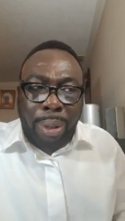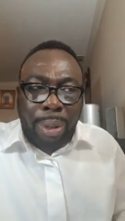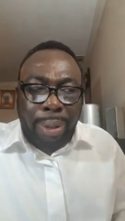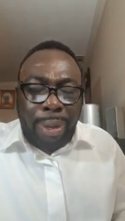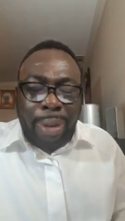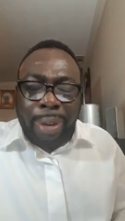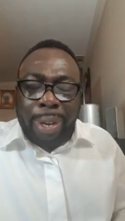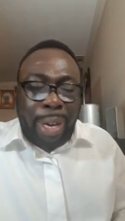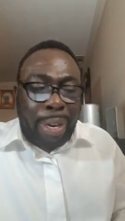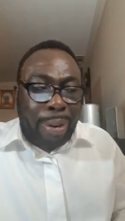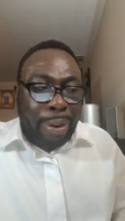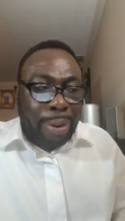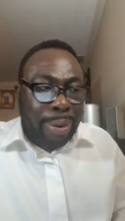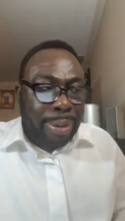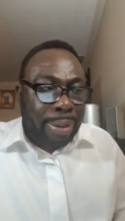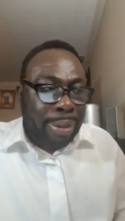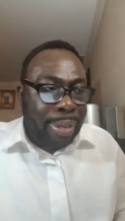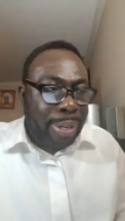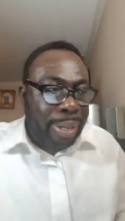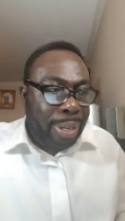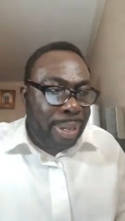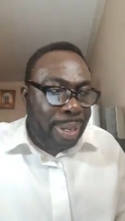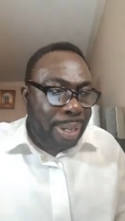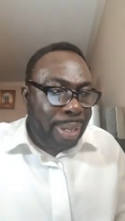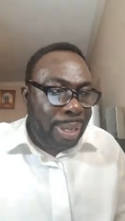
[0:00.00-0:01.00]
You cannot.
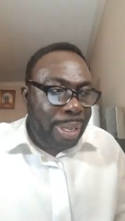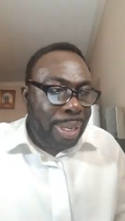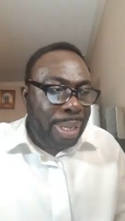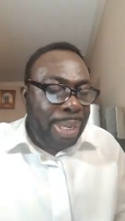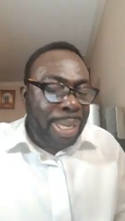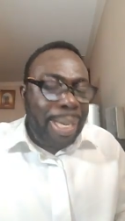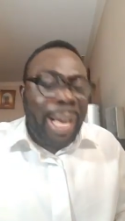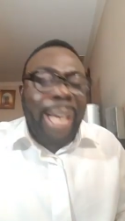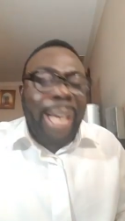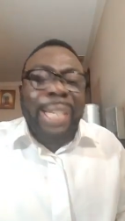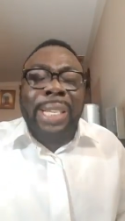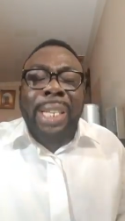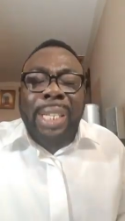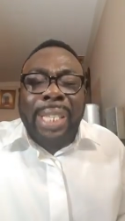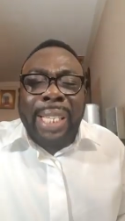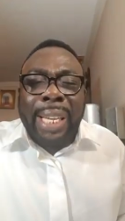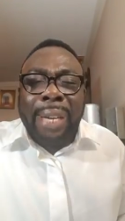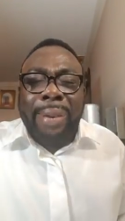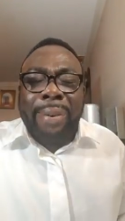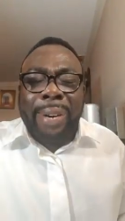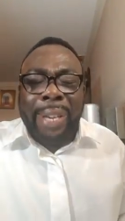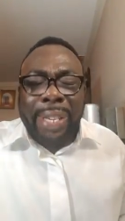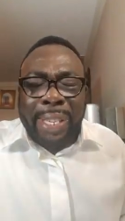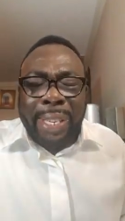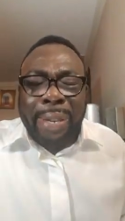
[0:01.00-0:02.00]
That is the
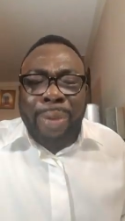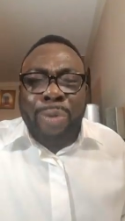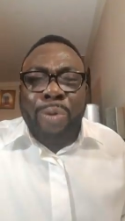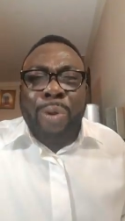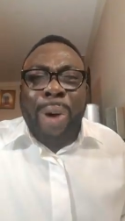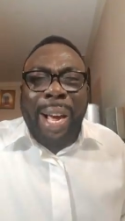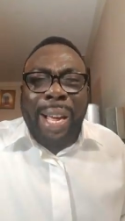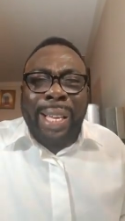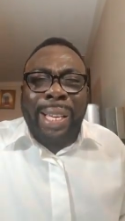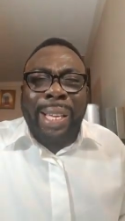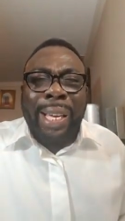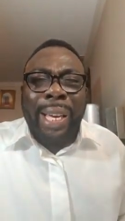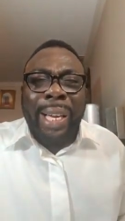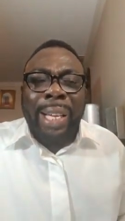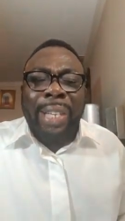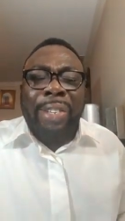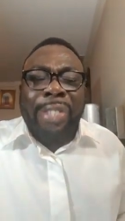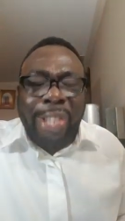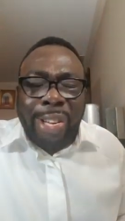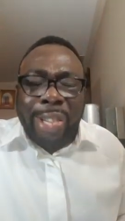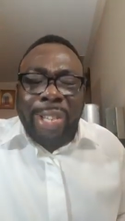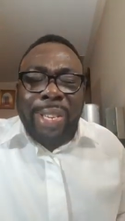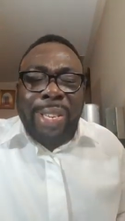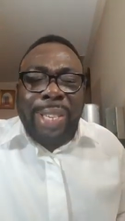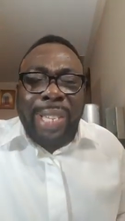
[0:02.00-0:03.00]
reason why
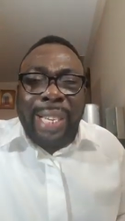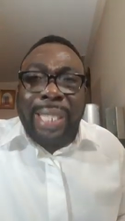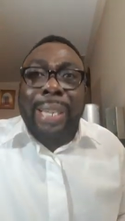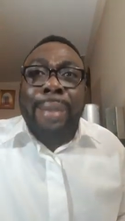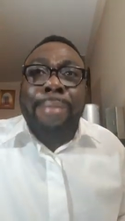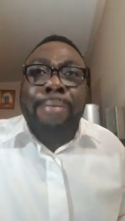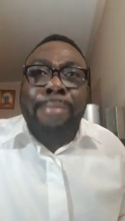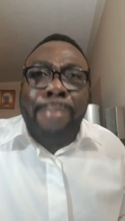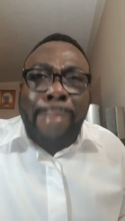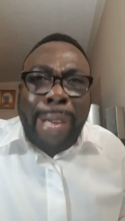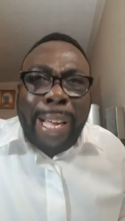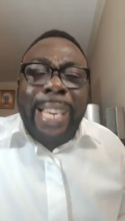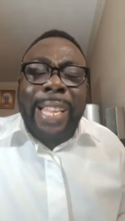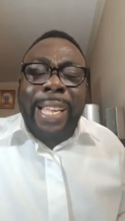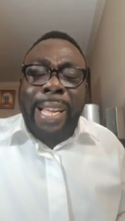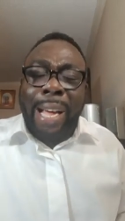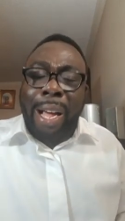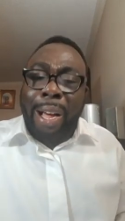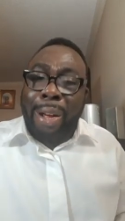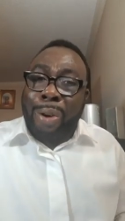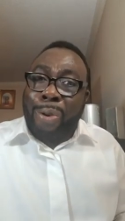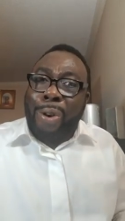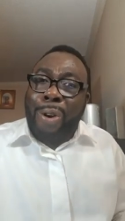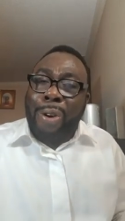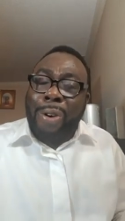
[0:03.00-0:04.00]
Jesus said many
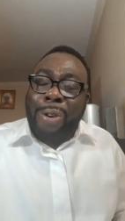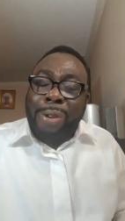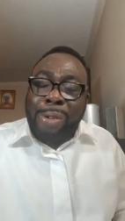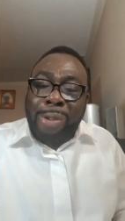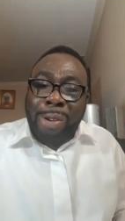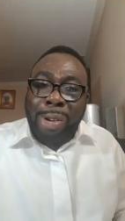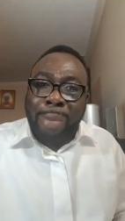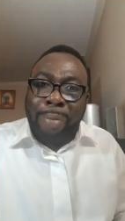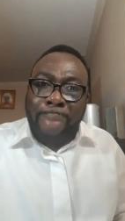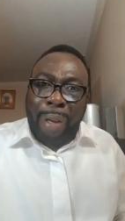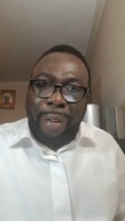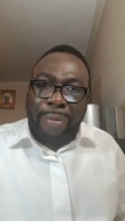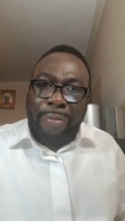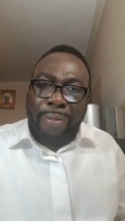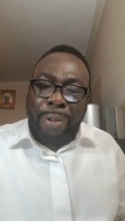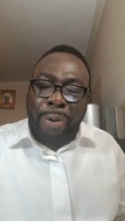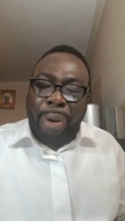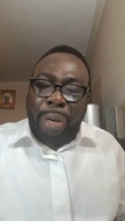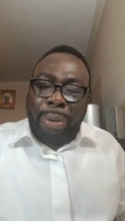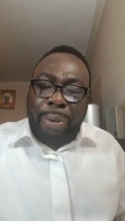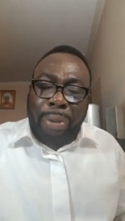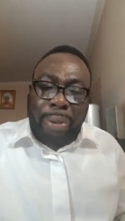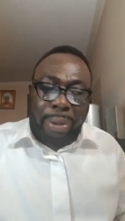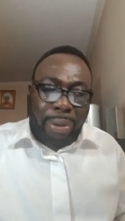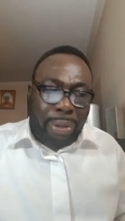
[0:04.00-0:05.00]
are called, but few
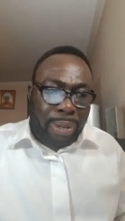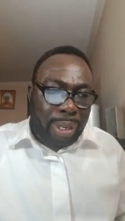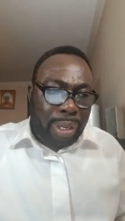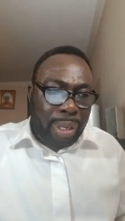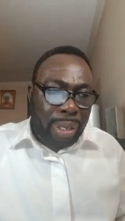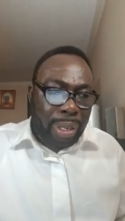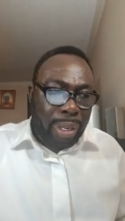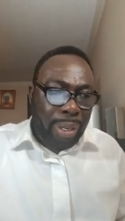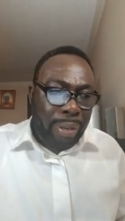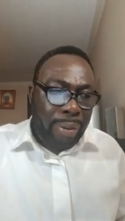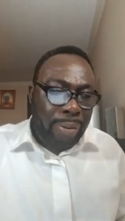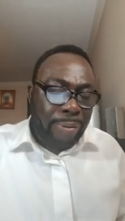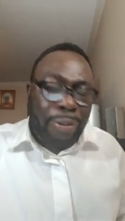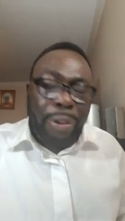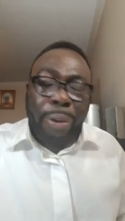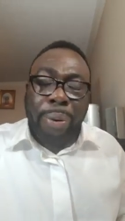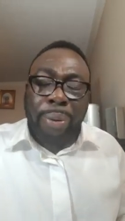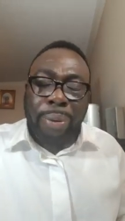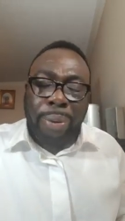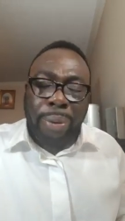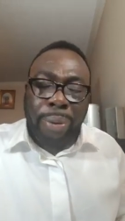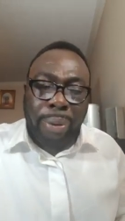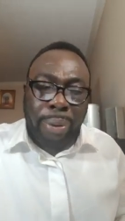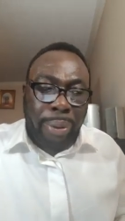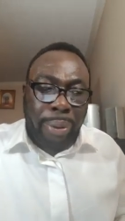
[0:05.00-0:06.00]
are chosen. Few.